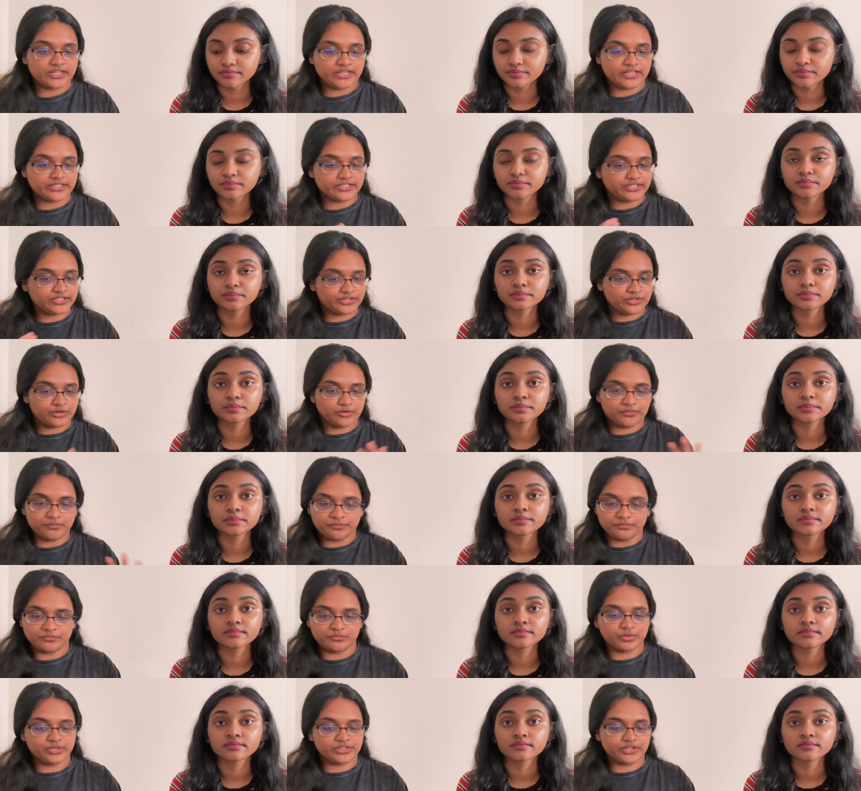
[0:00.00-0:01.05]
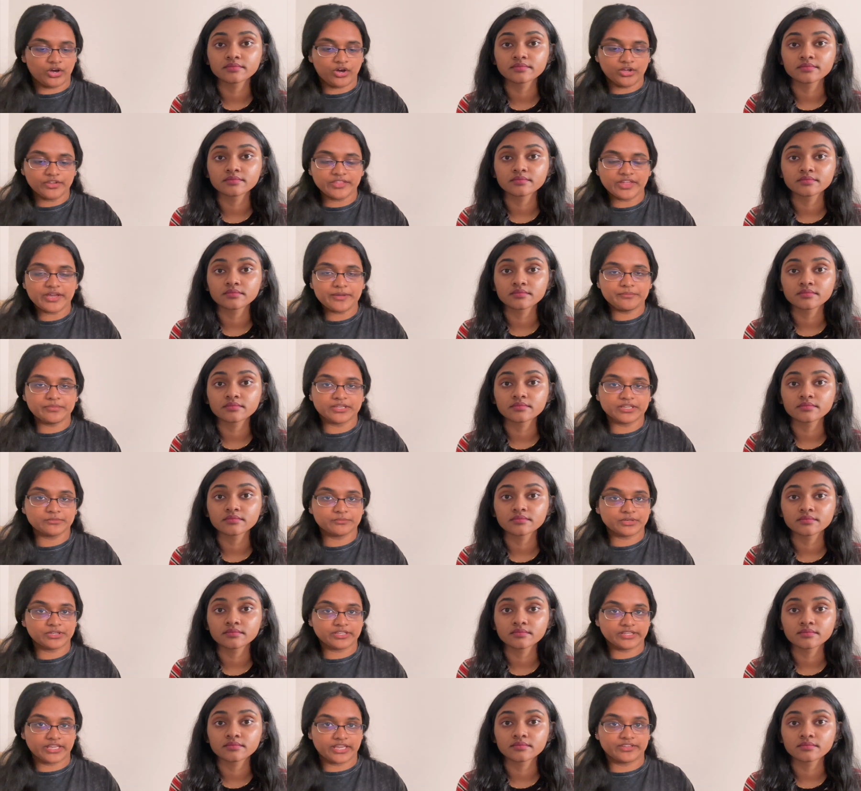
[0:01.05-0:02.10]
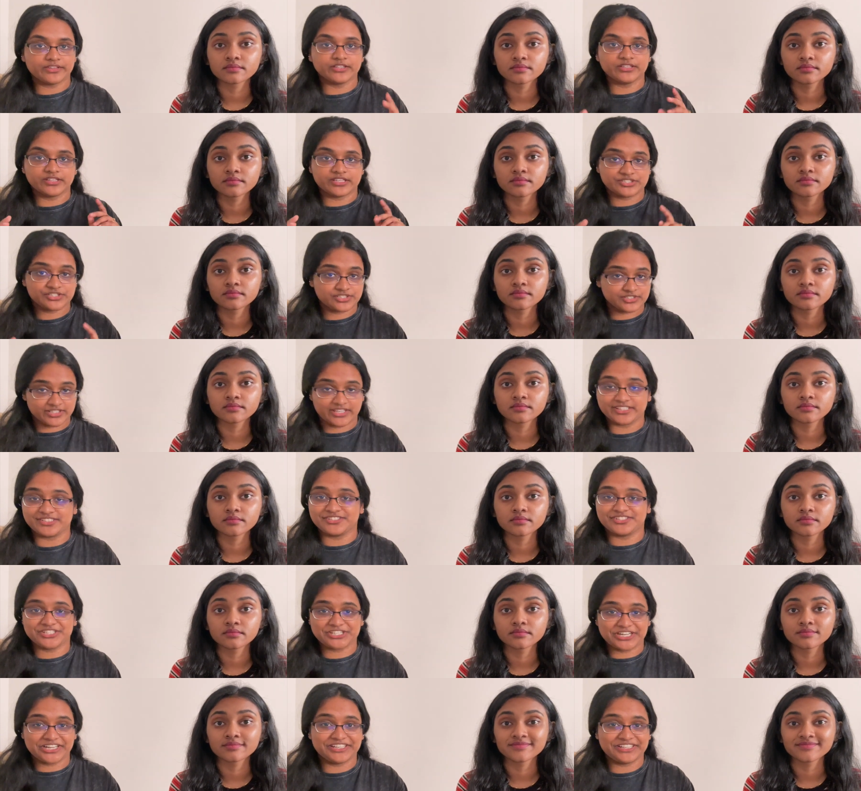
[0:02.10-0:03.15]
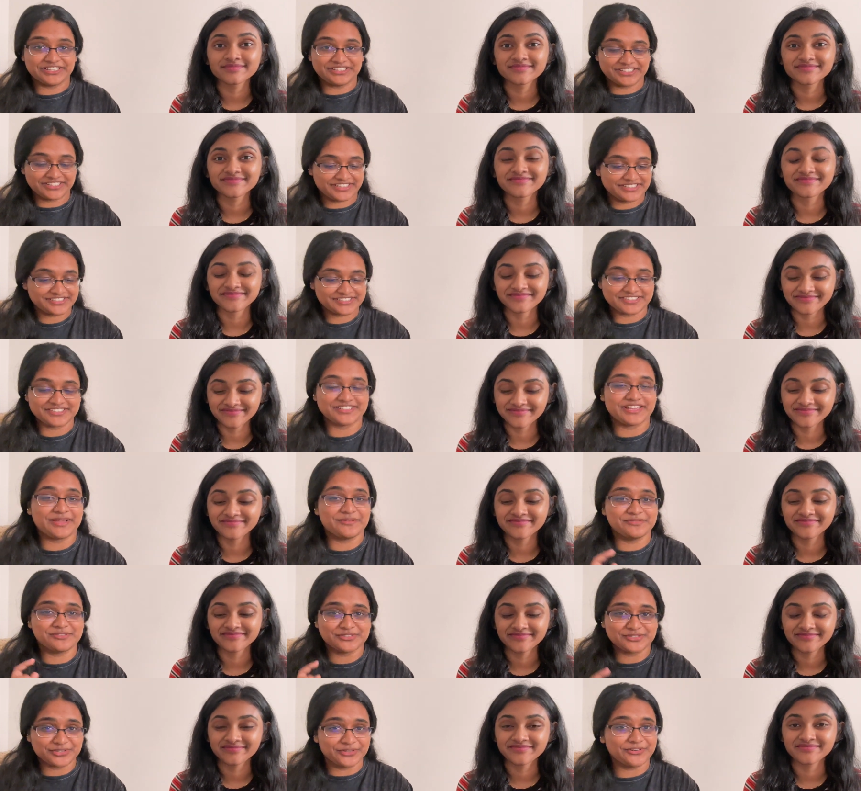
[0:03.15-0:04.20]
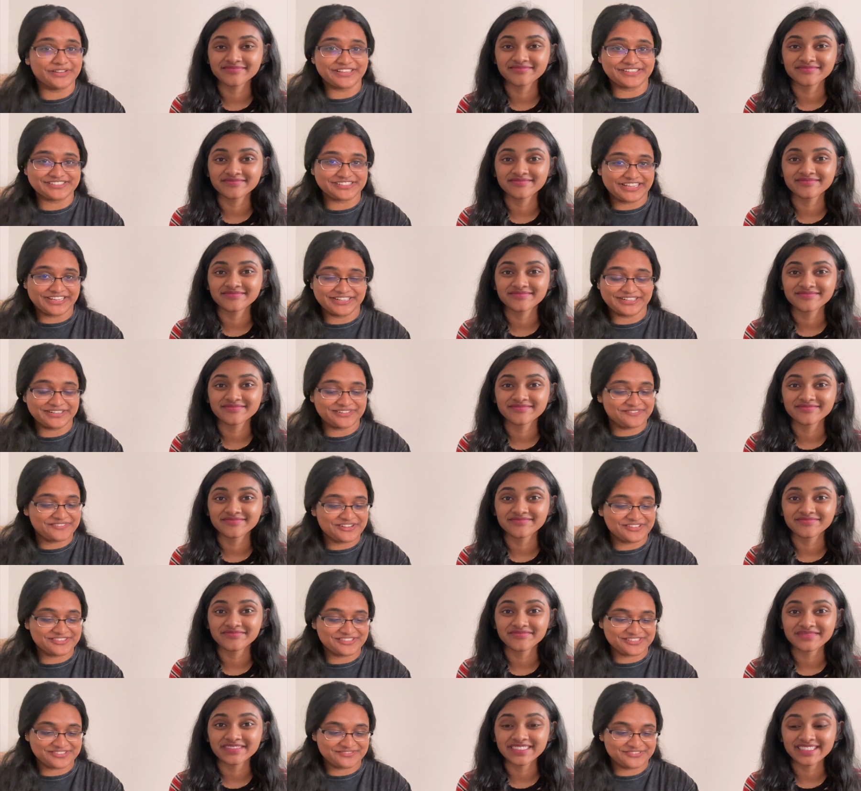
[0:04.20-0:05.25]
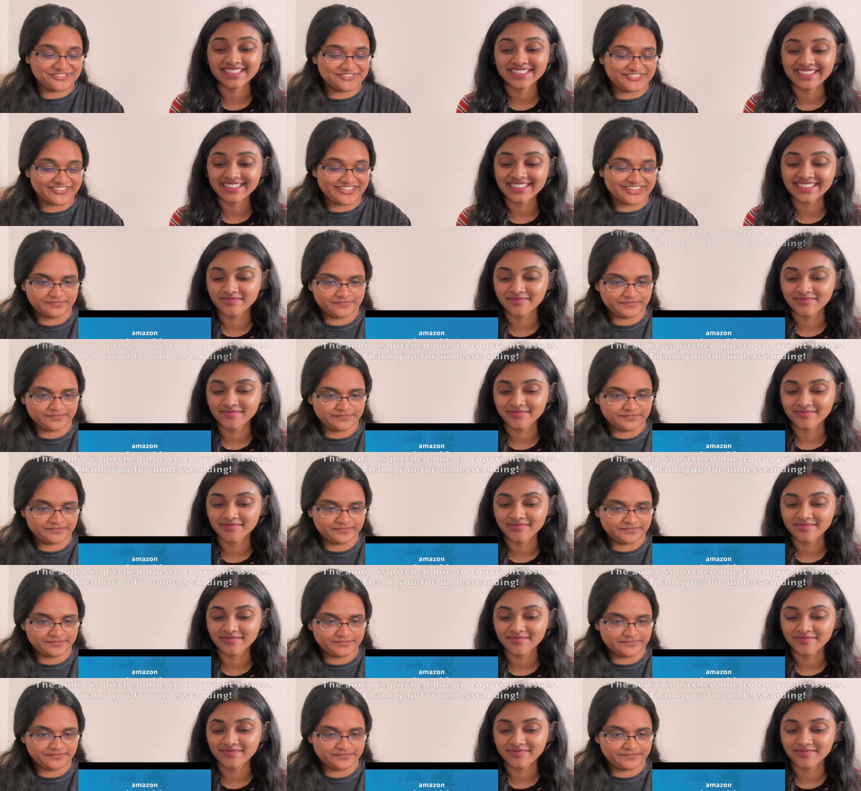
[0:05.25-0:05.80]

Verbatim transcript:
Speaker 1: you know, with all that being put together, let's just get straight into this, because I'm so excited about this movie.